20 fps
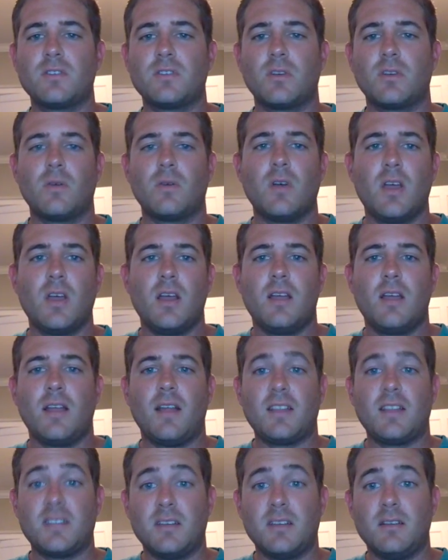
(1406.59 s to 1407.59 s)
So
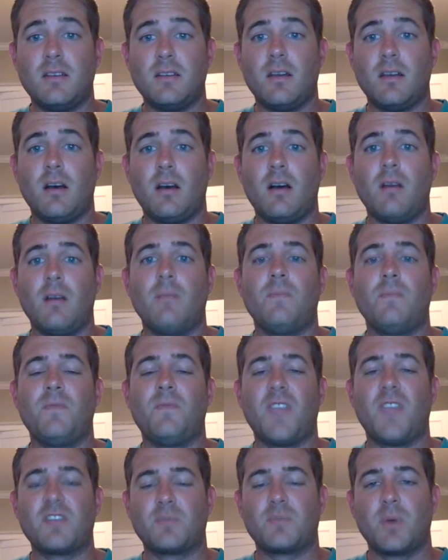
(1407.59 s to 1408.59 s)
that's it.
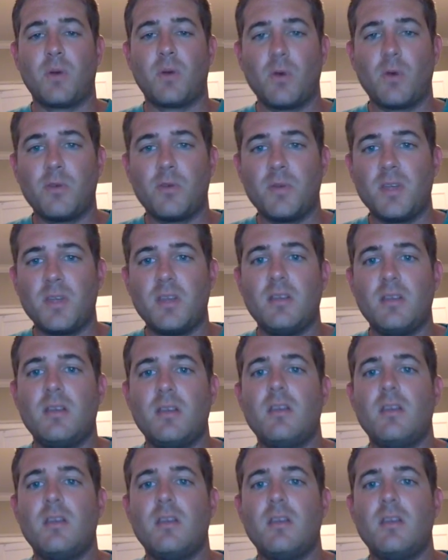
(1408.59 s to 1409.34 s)
Thanks for bearing with me.